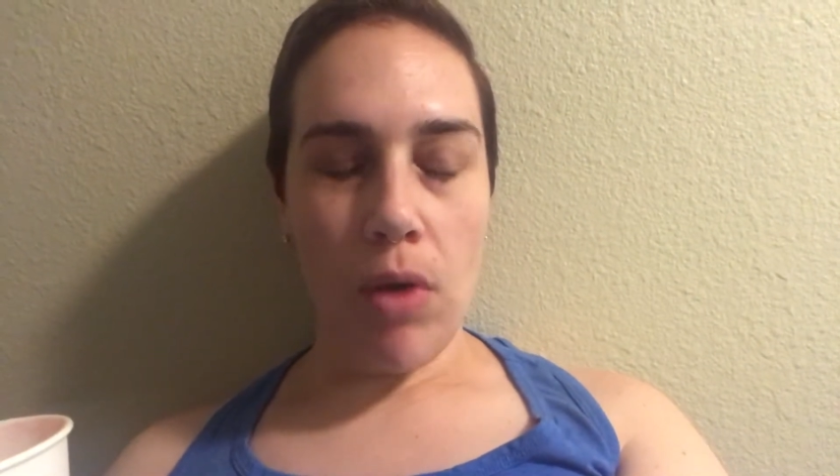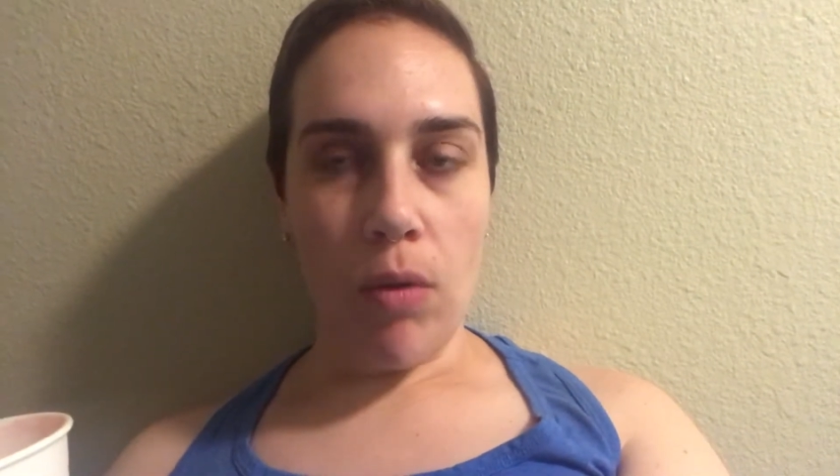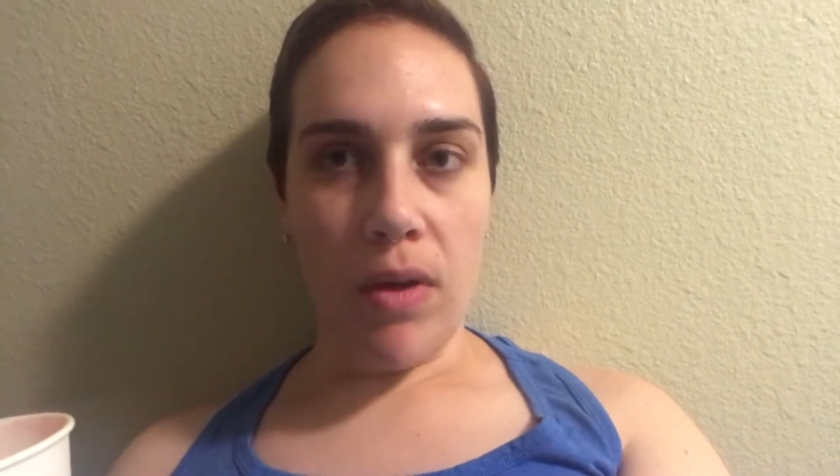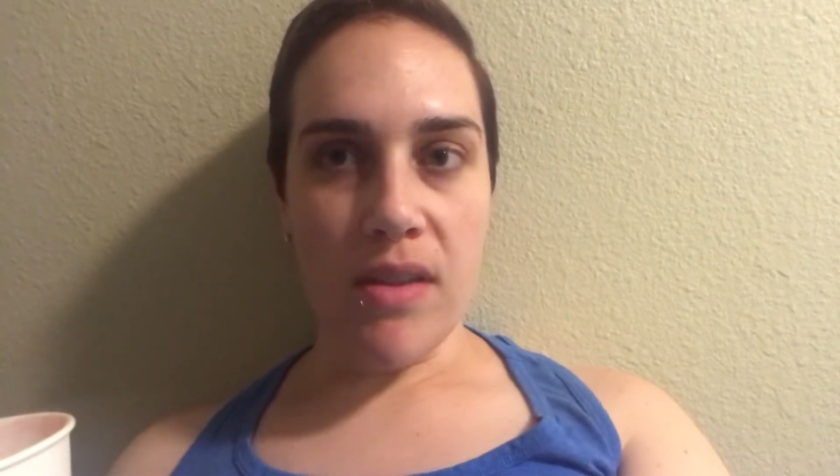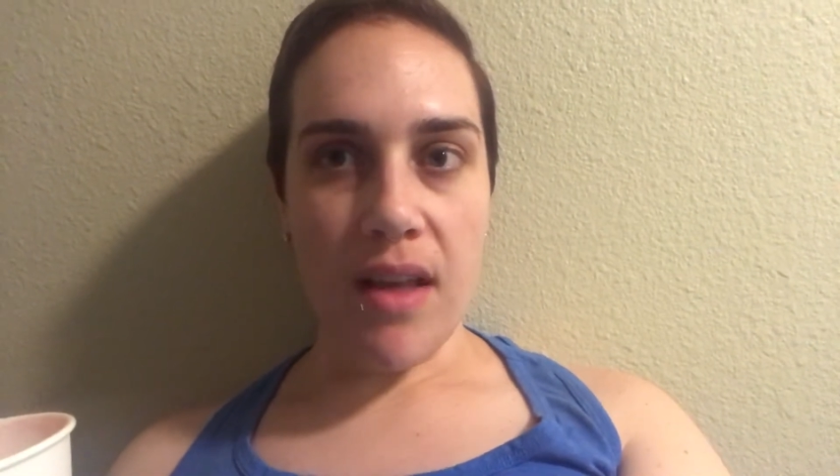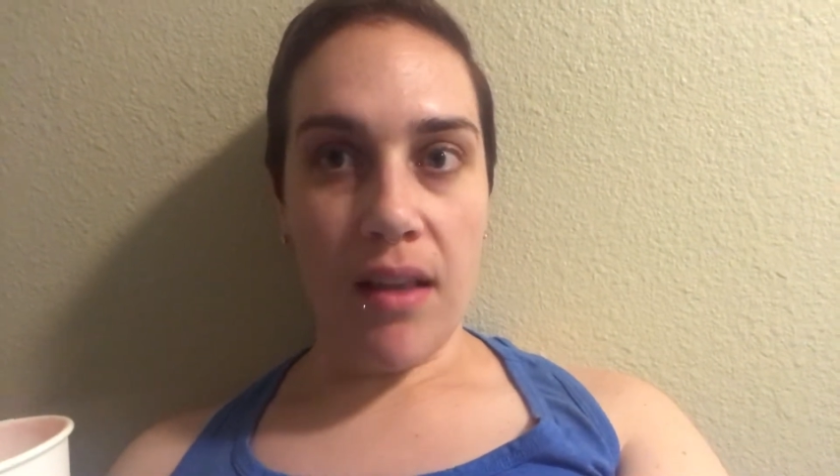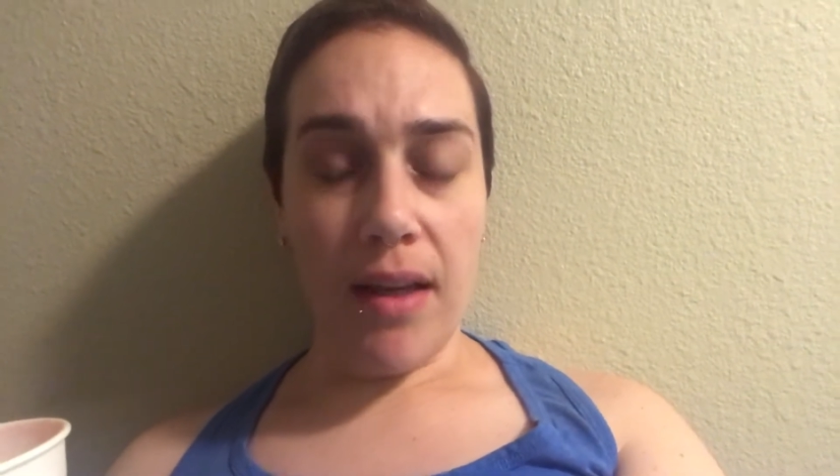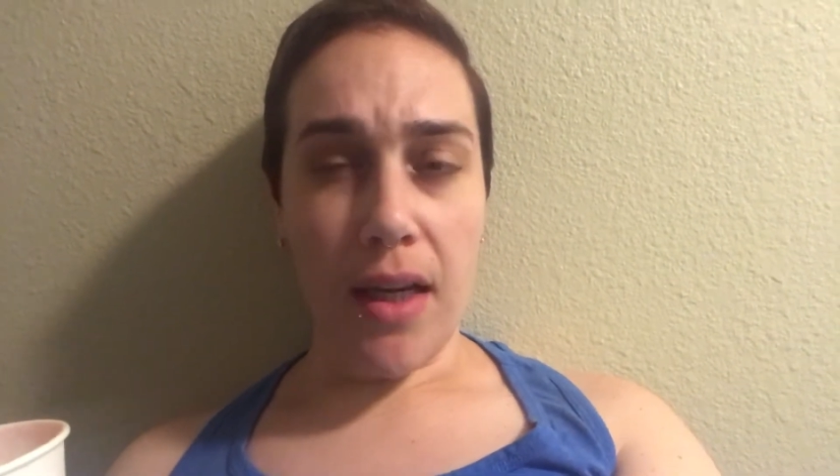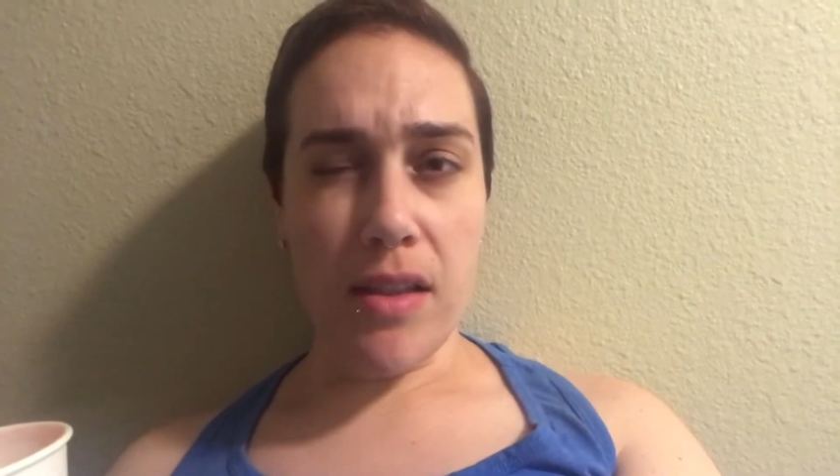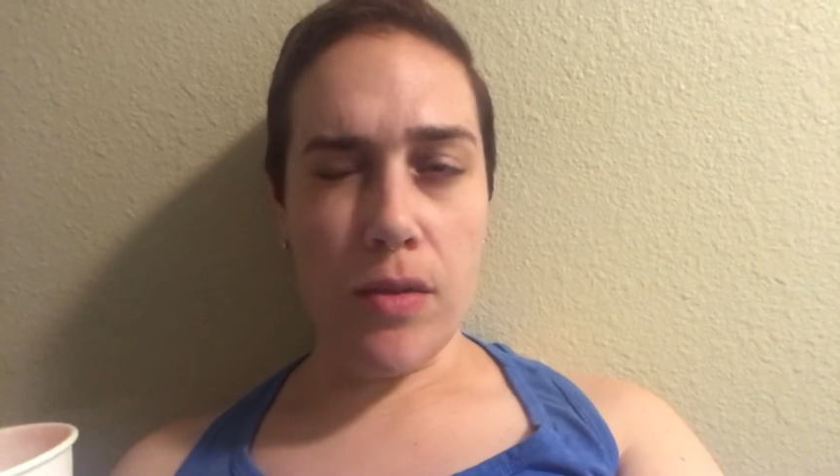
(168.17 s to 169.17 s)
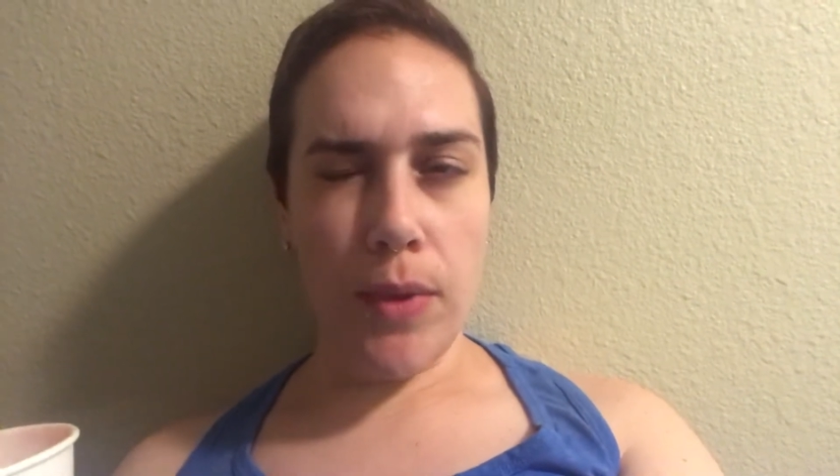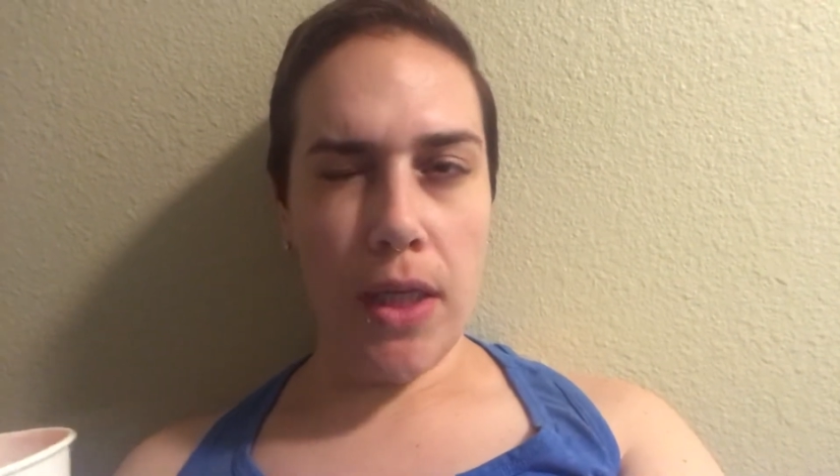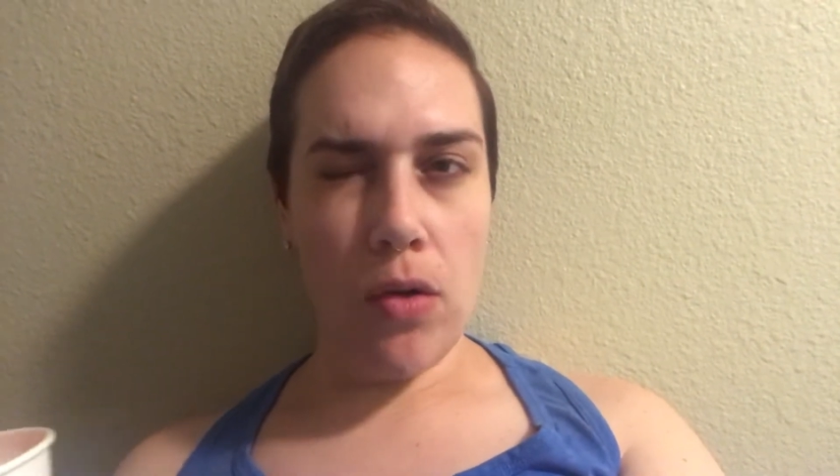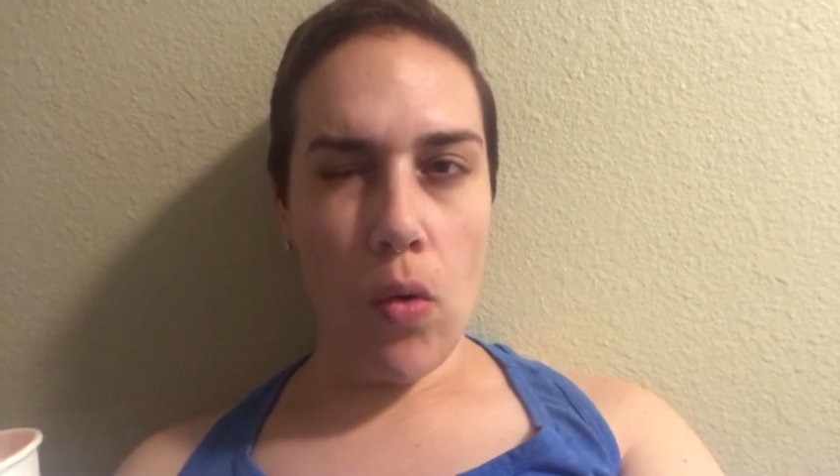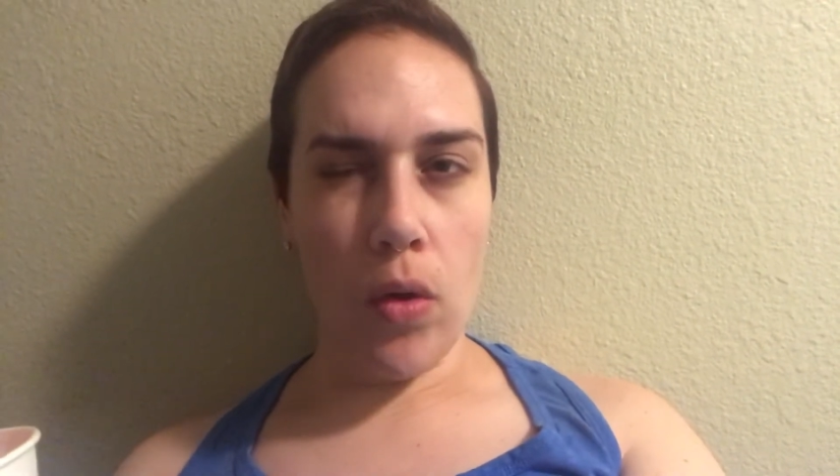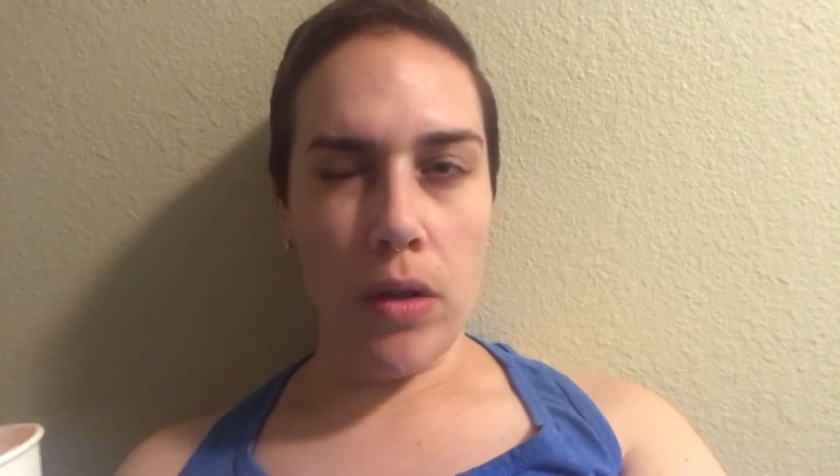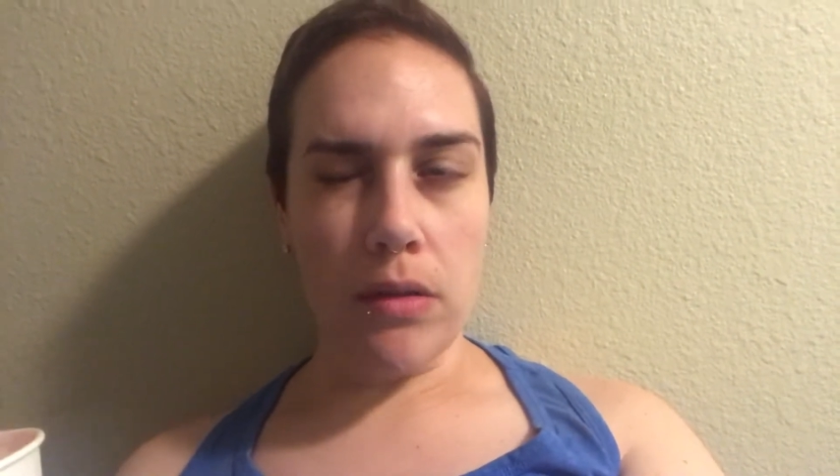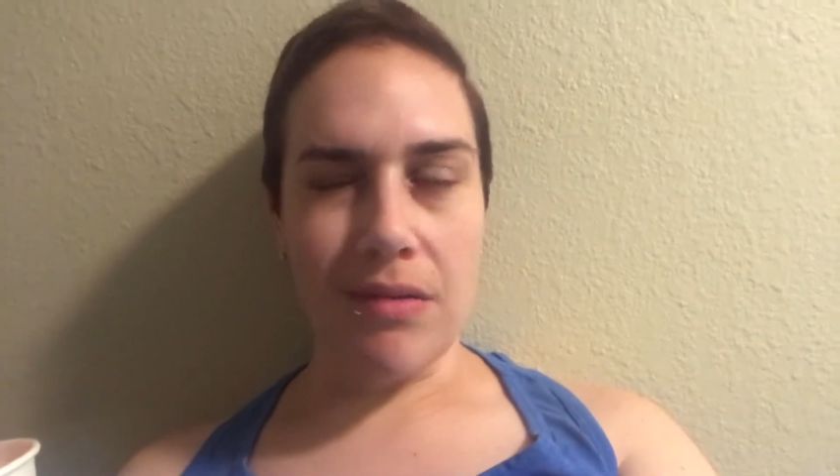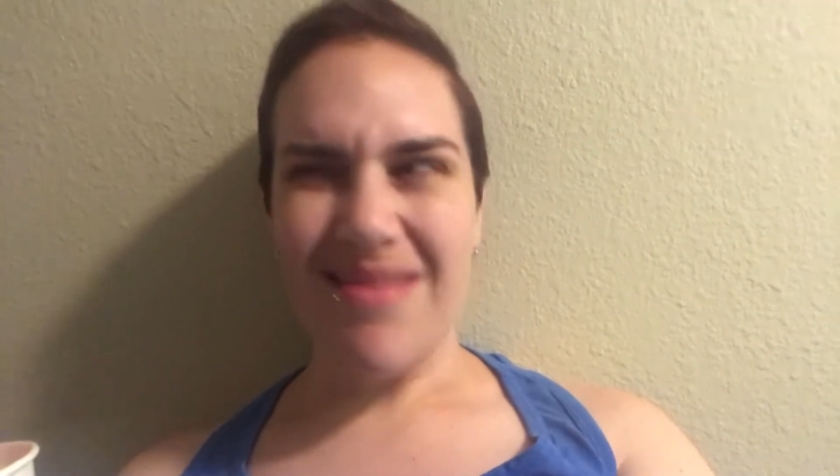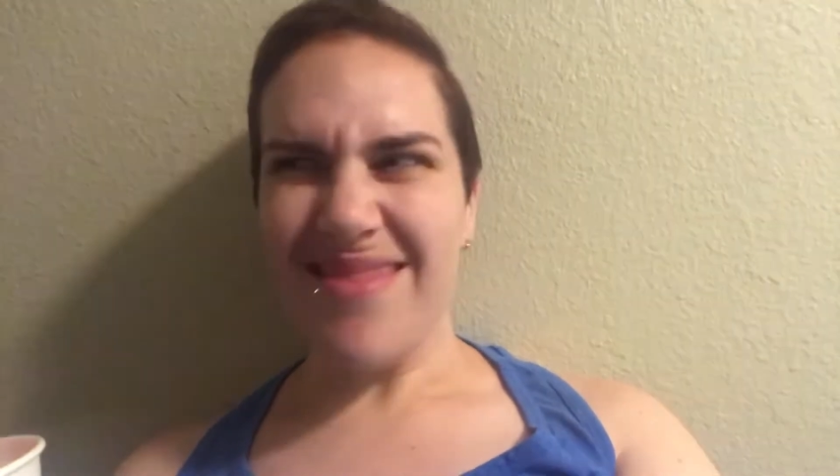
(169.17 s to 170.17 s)
what was that? Like a sweet
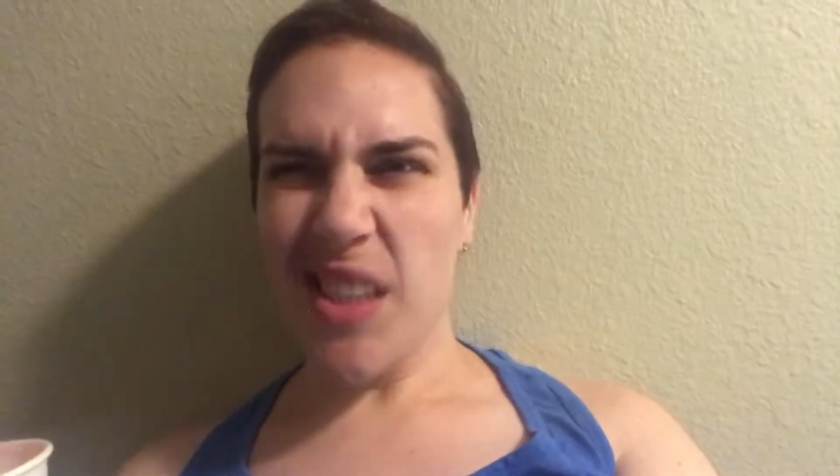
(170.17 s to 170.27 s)
corn